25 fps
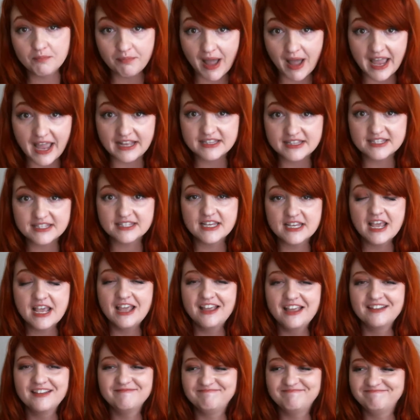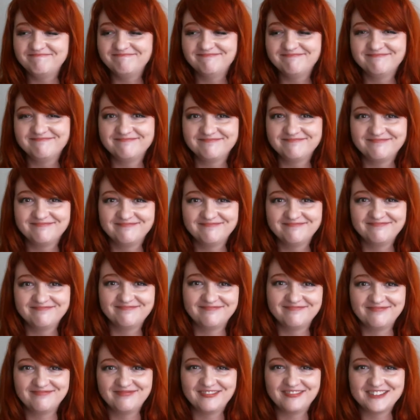Bites.
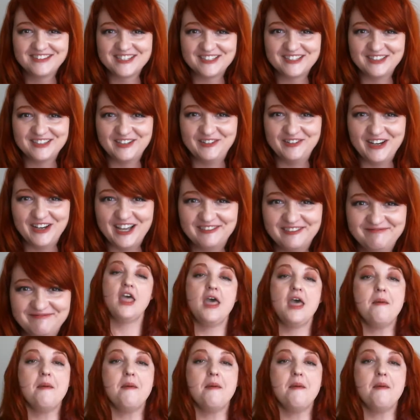Lola.